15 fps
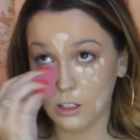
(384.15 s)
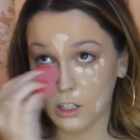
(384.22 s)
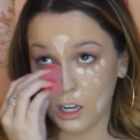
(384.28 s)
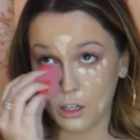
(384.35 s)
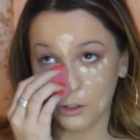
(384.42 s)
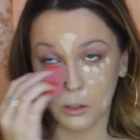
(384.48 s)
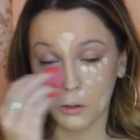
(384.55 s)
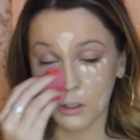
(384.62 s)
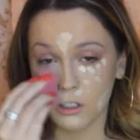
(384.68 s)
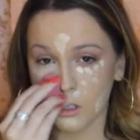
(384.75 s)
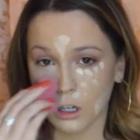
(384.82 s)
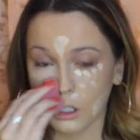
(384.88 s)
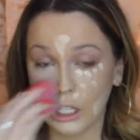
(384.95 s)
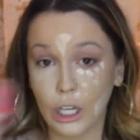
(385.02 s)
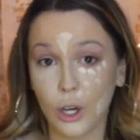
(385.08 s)
I know you guys are
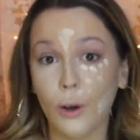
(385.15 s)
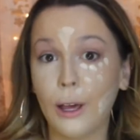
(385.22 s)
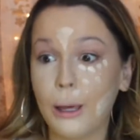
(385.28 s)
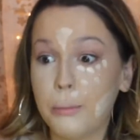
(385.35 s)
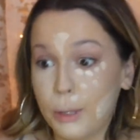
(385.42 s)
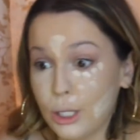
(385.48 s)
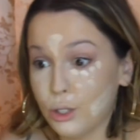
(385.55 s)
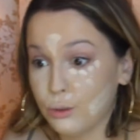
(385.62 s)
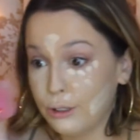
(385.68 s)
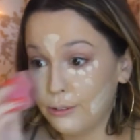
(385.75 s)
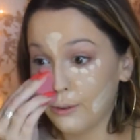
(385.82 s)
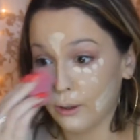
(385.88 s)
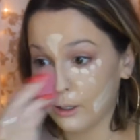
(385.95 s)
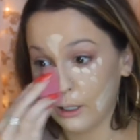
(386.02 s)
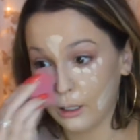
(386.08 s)
all like, okay bitch, we
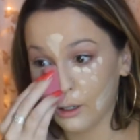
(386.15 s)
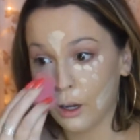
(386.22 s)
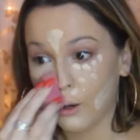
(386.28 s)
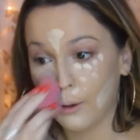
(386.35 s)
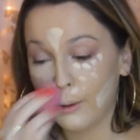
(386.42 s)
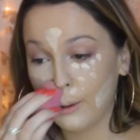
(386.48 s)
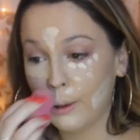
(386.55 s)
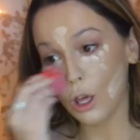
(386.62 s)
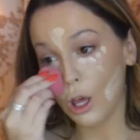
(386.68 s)
fucking know.